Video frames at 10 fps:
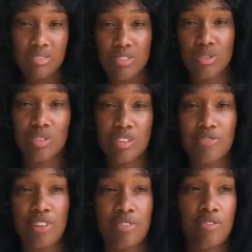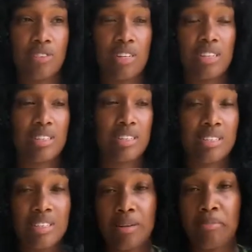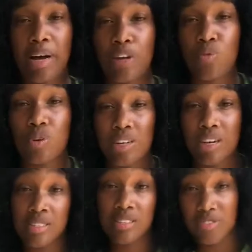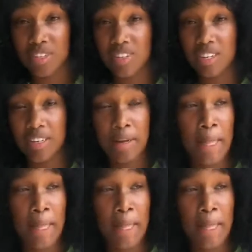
you know, a little flavorful in case you didn't buy the one that is flavored.